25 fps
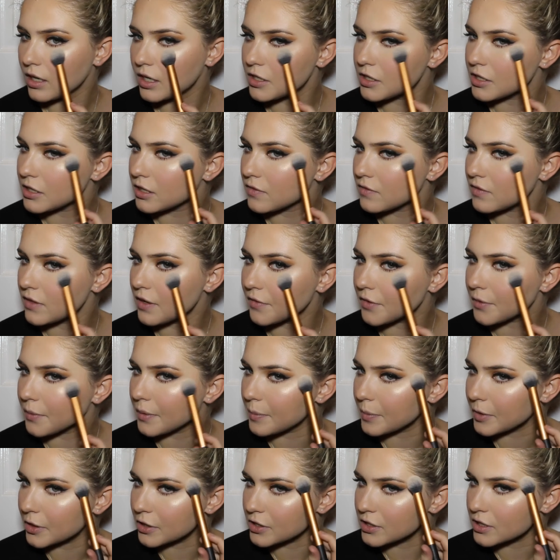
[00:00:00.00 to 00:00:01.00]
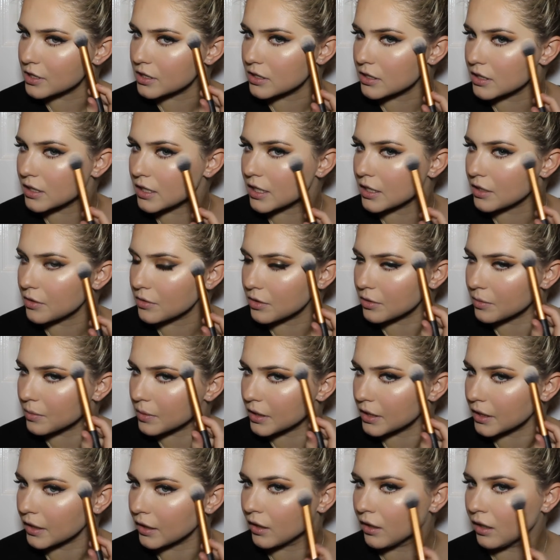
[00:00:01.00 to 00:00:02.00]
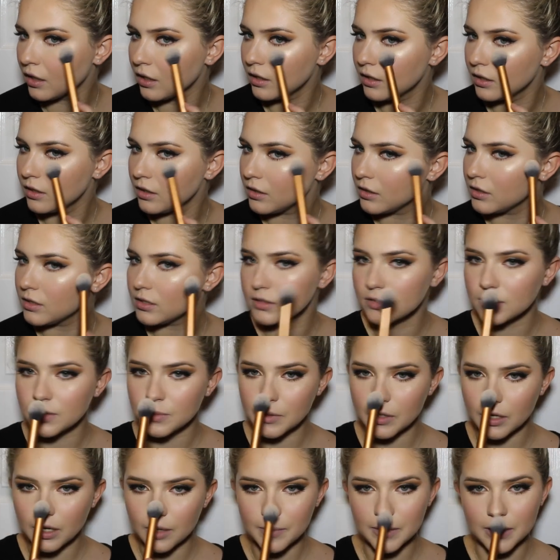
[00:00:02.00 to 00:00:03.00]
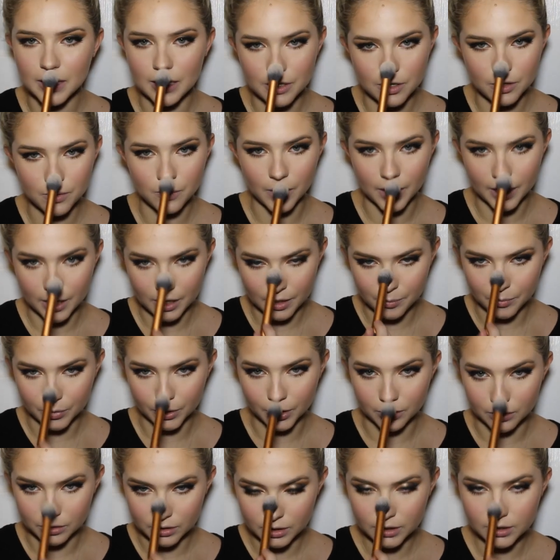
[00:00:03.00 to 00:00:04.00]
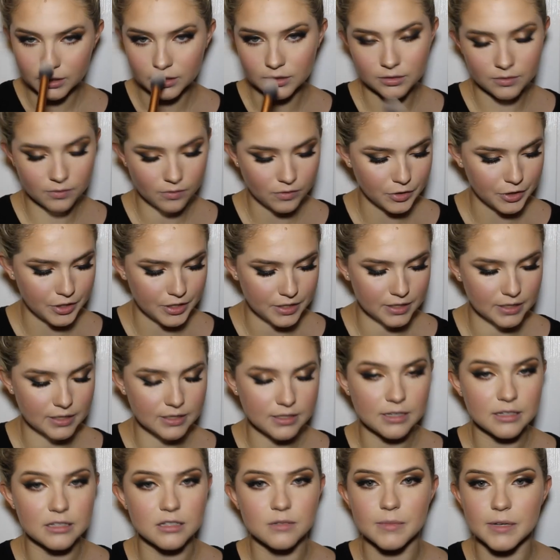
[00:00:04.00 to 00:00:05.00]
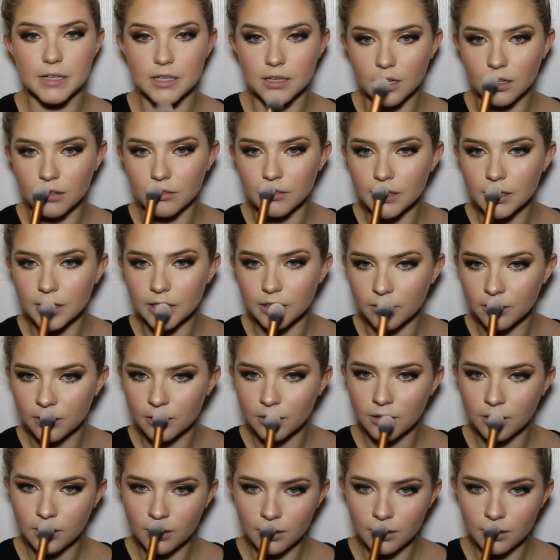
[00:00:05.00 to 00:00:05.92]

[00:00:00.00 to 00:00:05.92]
I just have never repurchased it, I don't know why. Be, I mean, I know why I'm broke. 36 cents in my account right now.